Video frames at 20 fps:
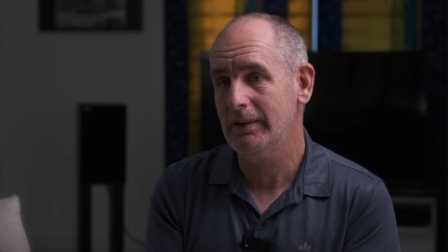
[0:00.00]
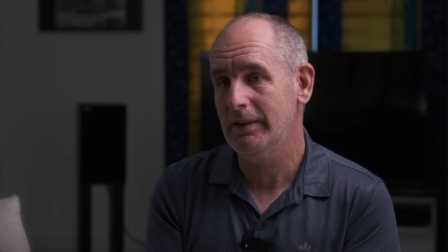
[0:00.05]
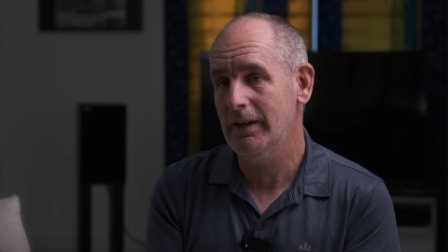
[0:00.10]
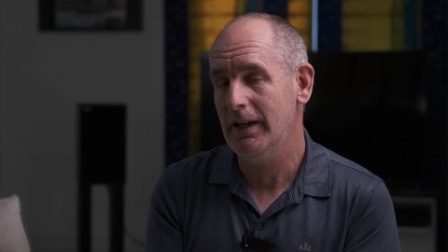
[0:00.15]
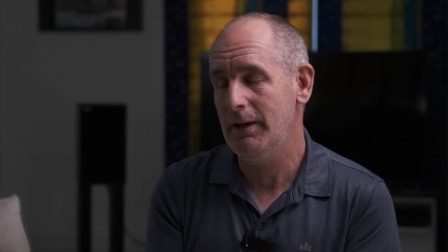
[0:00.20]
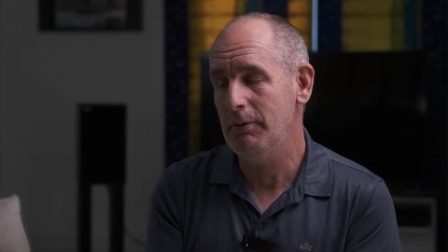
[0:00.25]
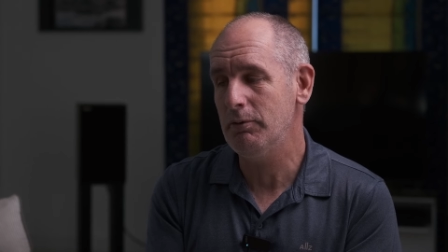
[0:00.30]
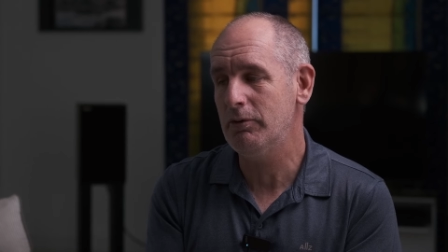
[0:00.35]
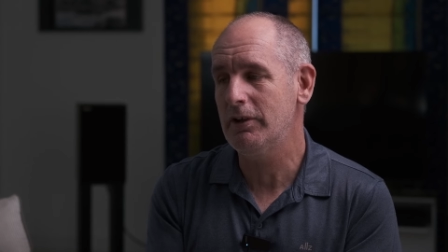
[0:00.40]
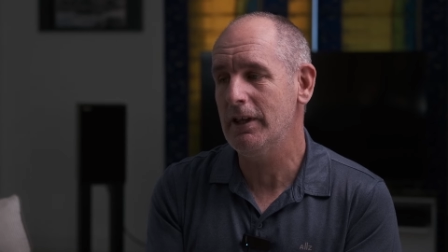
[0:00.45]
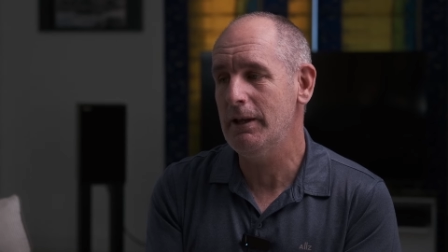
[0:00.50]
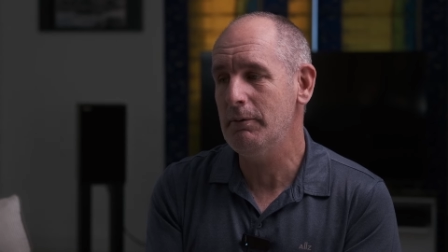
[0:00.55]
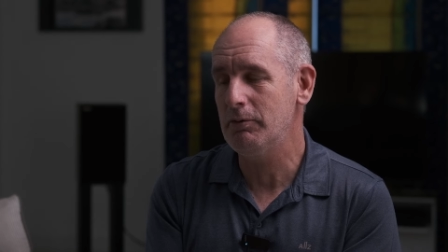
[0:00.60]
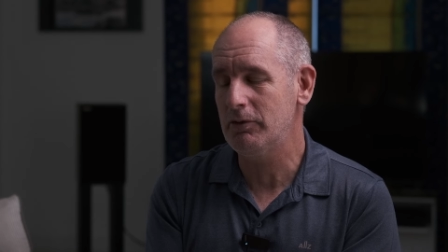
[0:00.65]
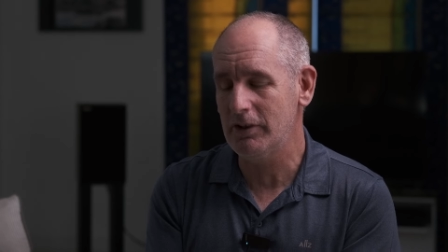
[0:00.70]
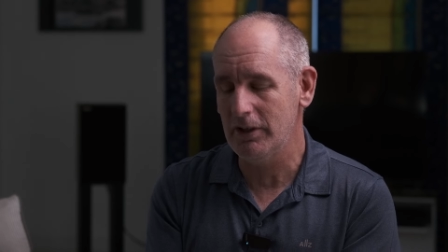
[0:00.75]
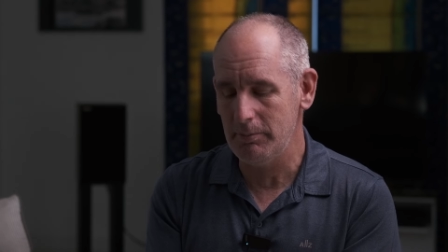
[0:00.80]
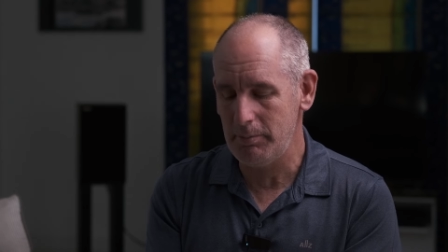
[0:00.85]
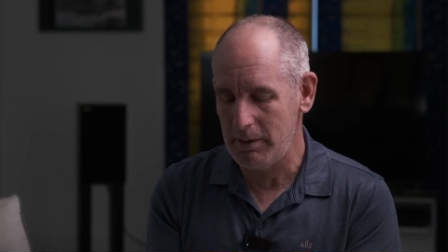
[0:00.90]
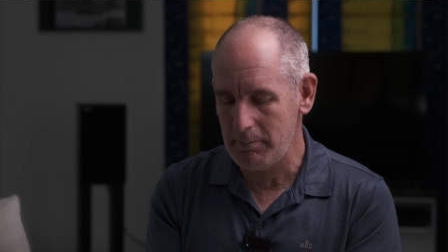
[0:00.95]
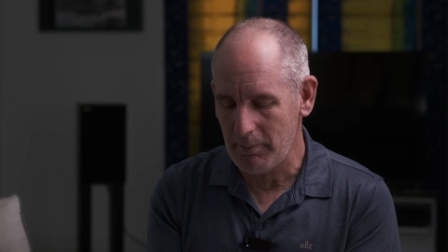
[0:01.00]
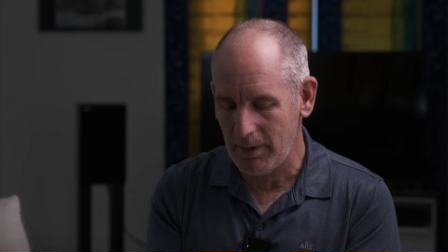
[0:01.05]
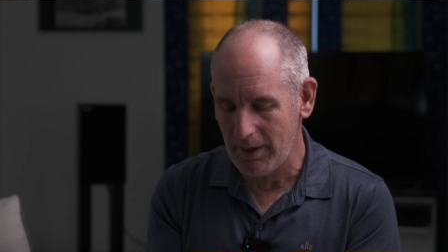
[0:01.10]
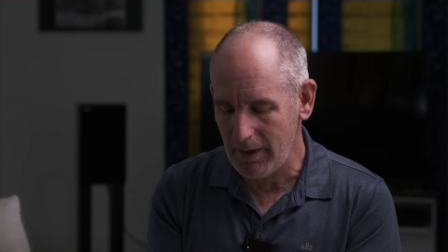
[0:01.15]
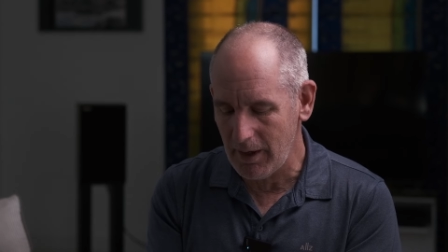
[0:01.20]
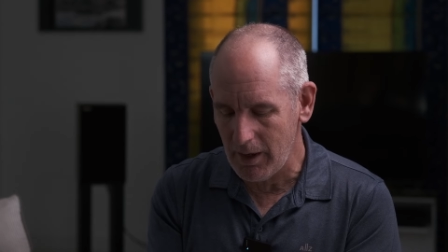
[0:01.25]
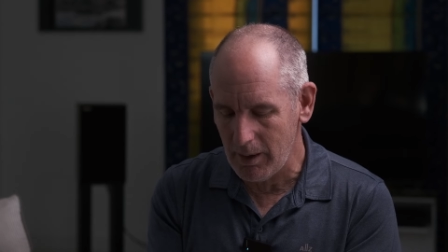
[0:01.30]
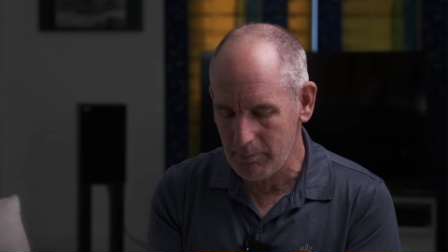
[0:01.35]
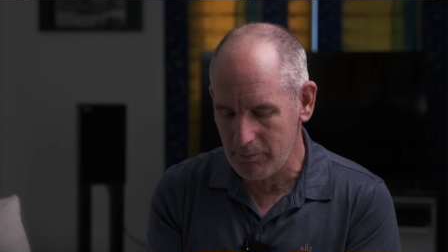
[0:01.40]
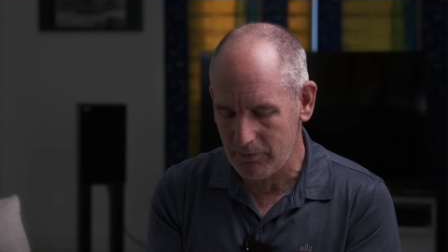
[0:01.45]
and it was it was going to be my
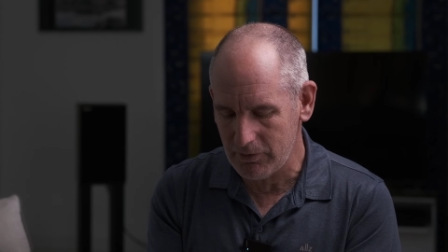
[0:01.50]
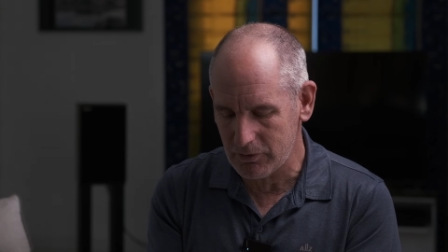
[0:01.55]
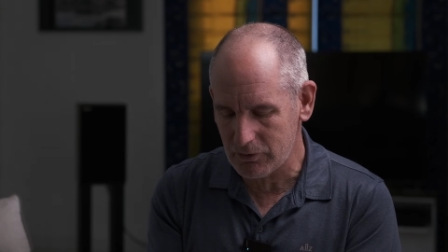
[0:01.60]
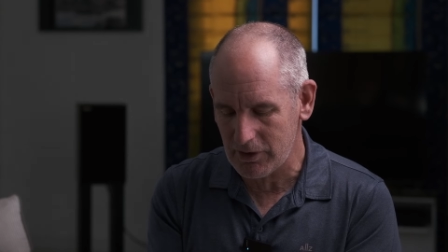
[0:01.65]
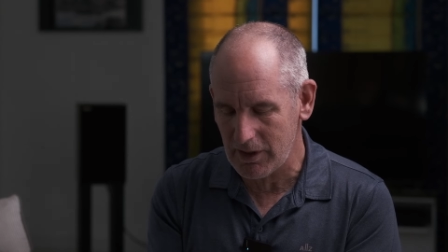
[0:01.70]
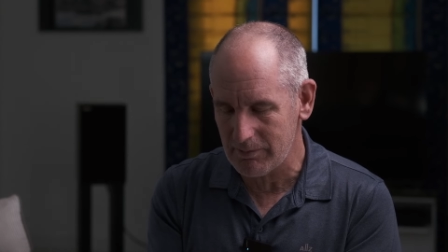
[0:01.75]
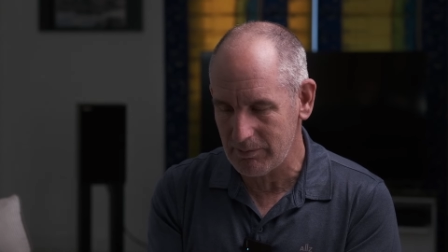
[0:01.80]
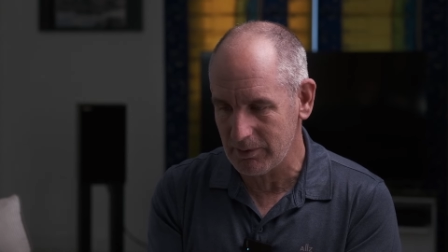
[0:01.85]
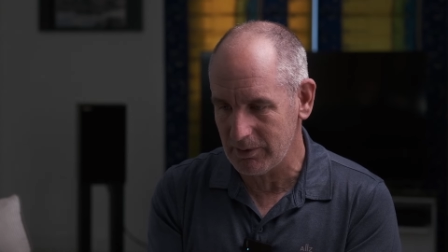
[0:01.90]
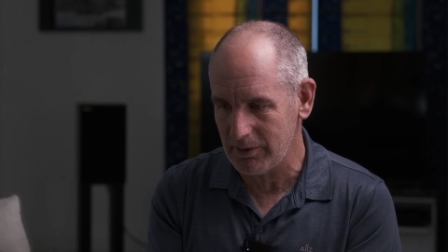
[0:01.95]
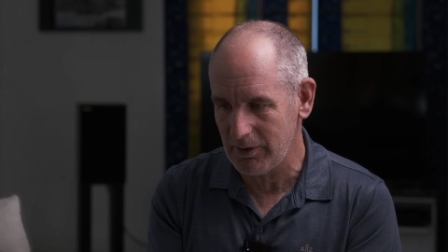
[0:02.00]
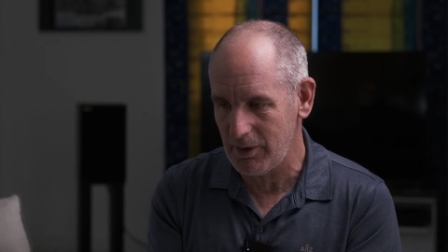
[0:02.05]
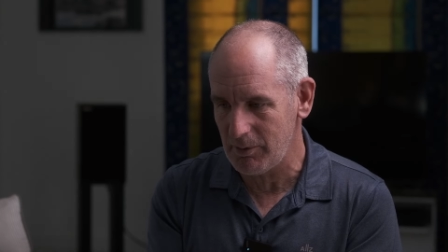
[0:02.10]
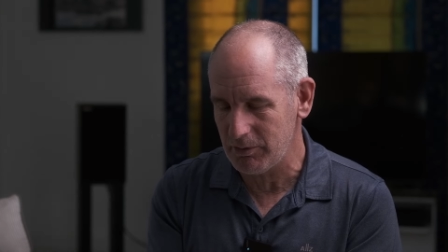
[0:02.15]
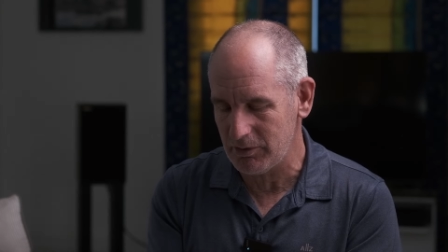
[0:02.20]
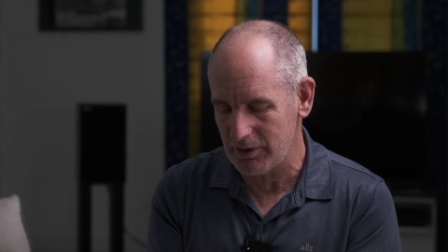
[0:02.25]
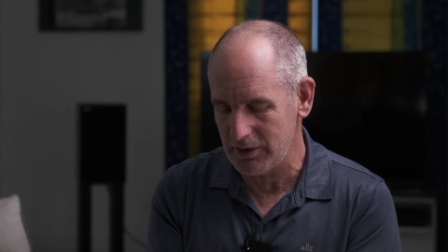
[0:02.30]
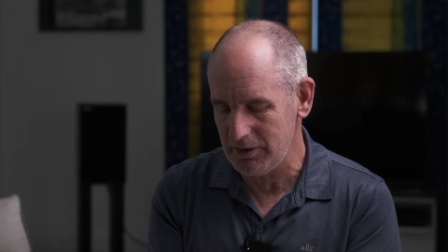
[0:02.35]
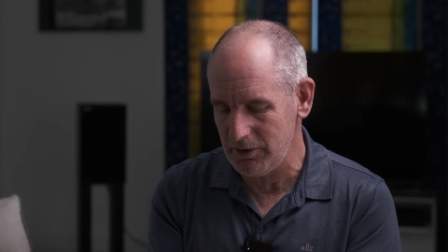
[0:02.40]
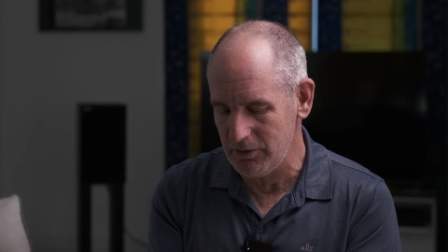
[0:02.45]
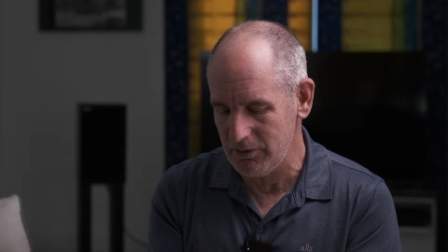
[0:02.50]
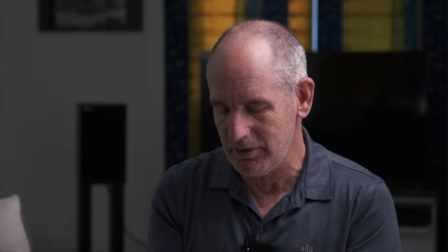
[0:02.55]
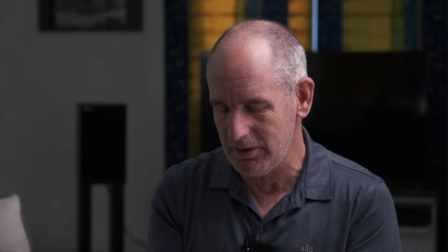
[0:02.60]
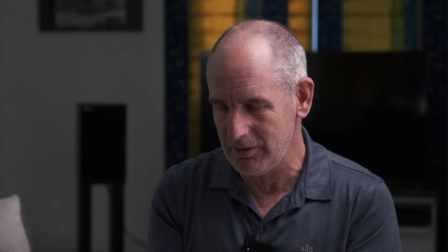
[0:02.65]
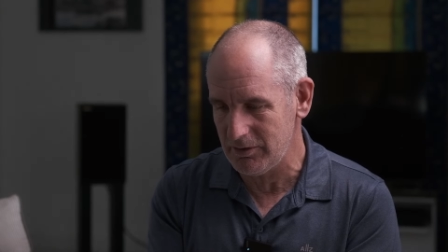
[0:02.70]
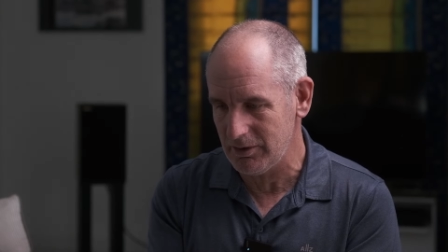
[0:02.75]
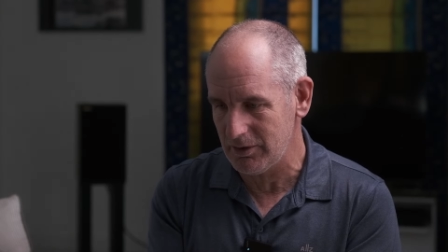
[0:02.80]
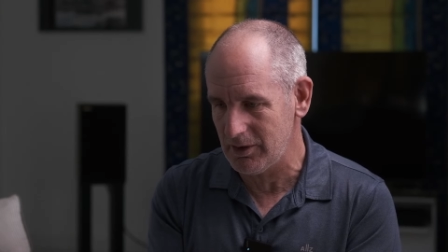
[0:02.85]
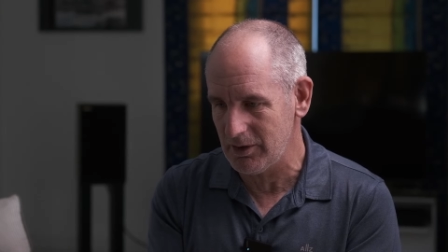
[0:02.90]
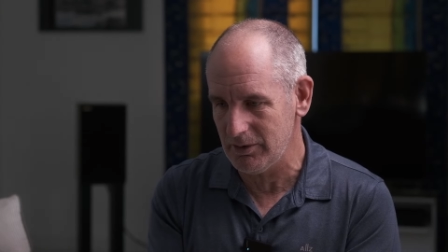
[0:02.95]
hub for travel. I was going to use it
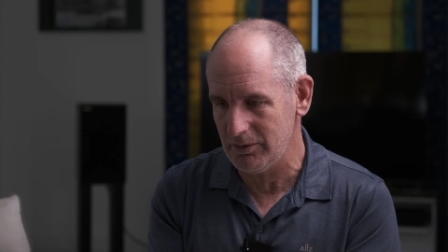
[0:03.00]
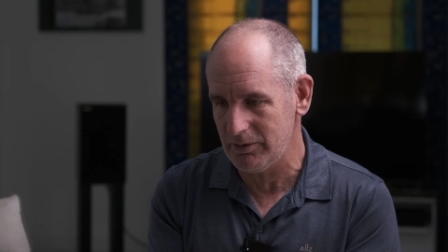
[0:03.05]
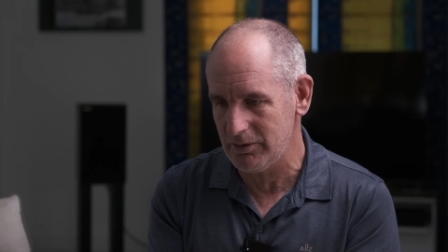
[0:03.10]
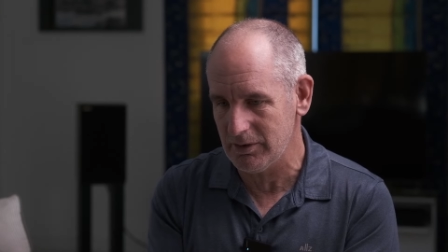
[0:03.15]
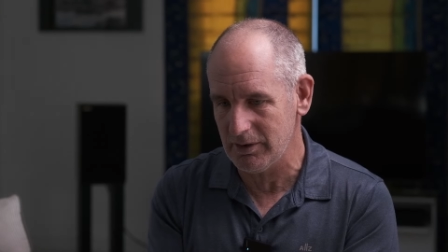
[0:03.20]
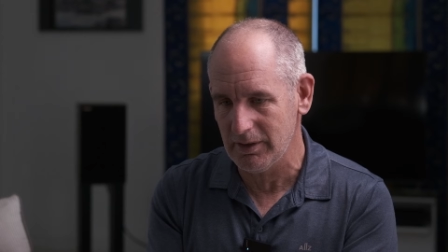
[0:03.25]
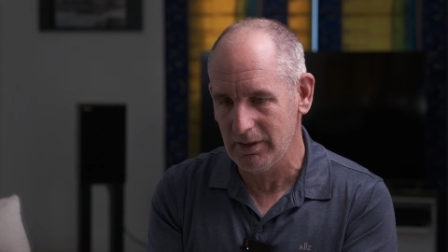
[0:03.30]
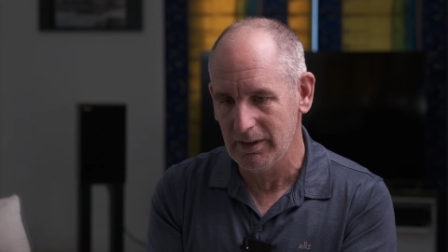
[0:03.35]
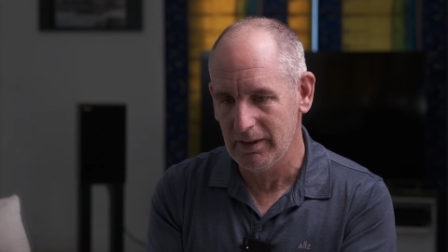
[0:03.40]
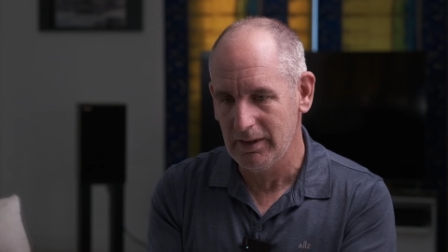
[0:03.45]
to go to